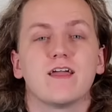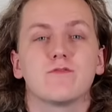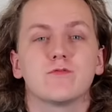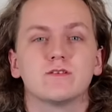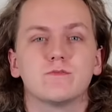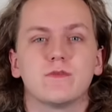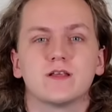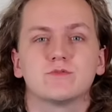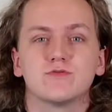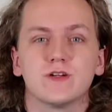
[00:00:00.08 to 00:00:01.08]
everyone, my
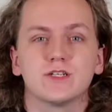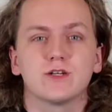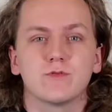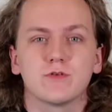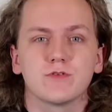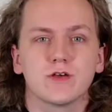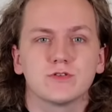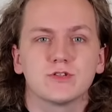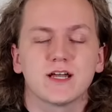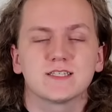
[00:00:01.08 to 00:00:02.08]
name's Rich, I work with
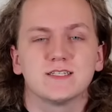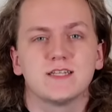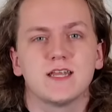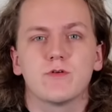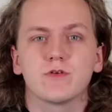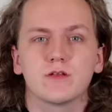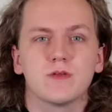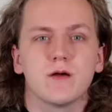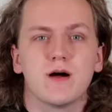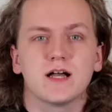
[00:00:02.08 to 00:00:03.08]
GOTRAX, and today we're going to be
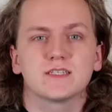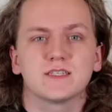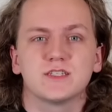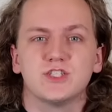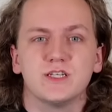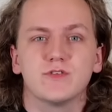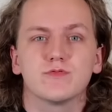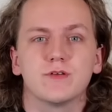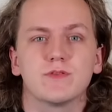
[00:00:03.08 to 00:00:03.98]
unboxing the G3